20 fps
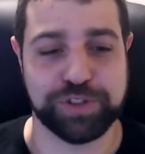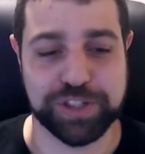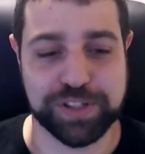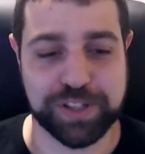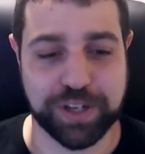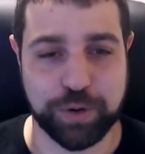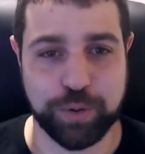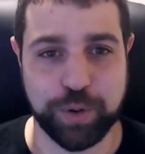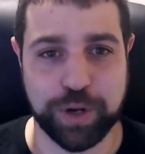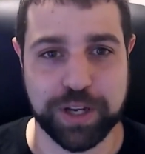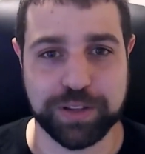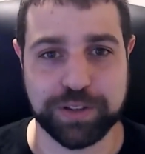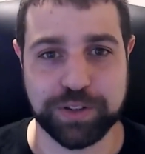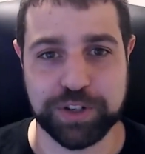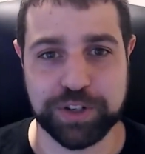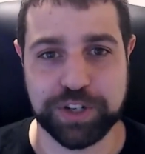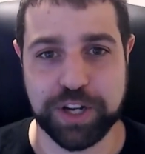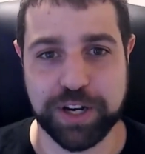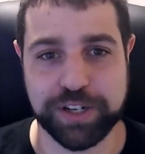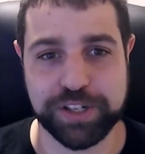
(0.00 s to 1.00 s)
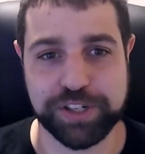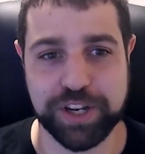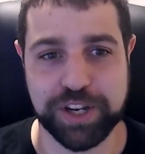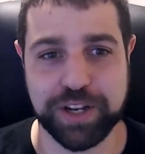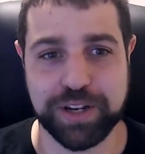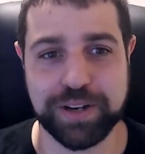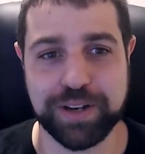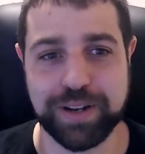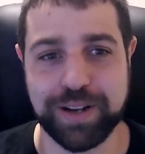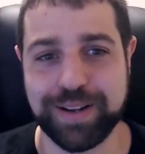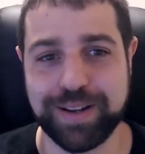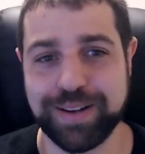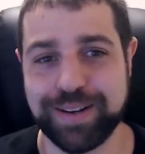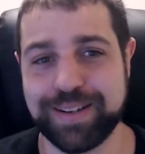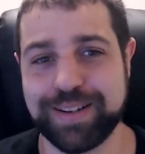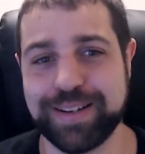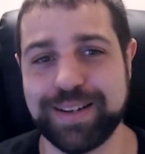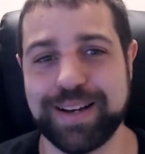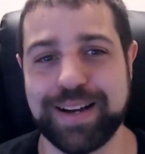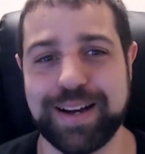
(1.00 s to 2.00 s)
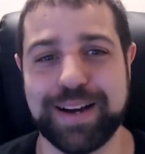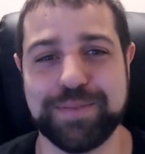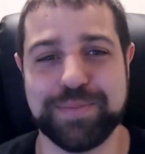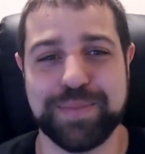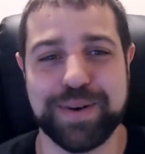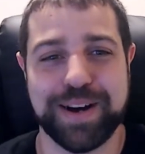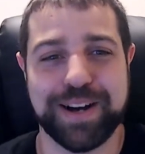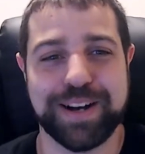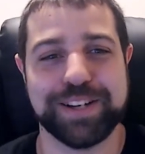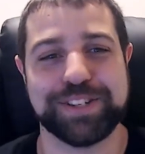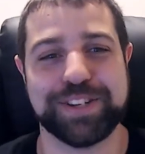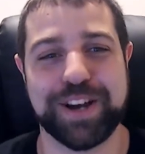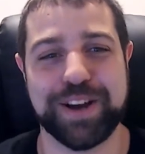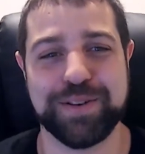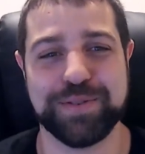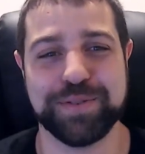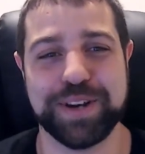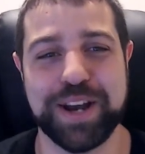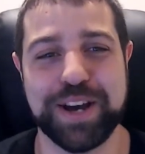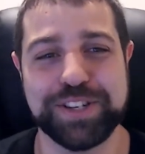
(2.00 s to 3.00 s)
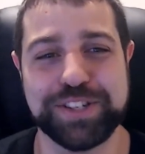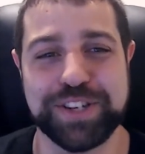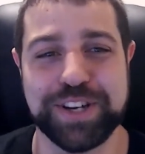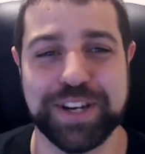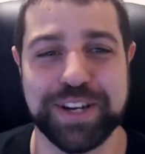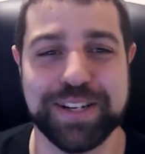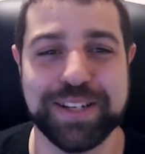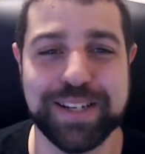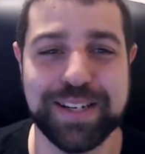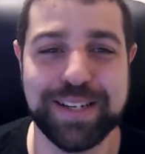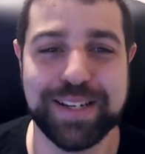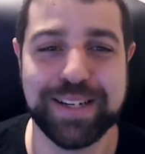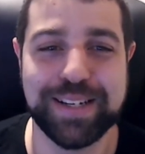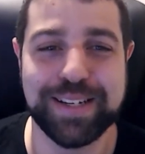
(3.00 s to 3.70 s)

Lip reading: Just a quick introduction. I'm Shachar Menashe.